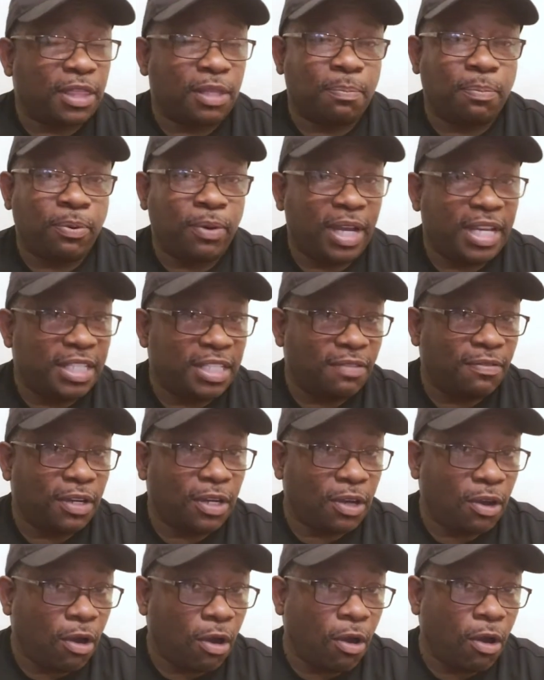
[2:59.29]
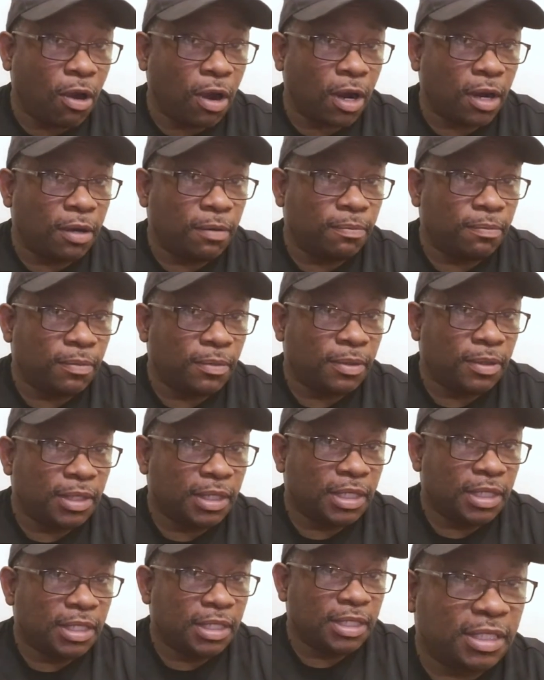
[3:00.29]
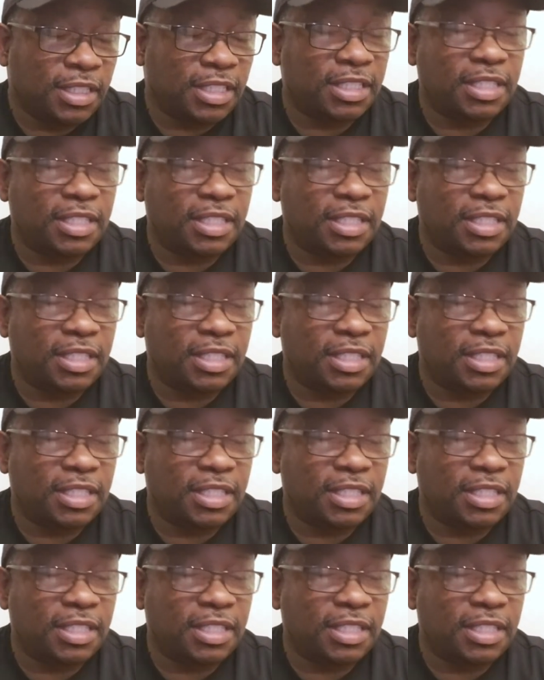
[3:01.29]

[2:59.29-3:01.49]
the price of a car, just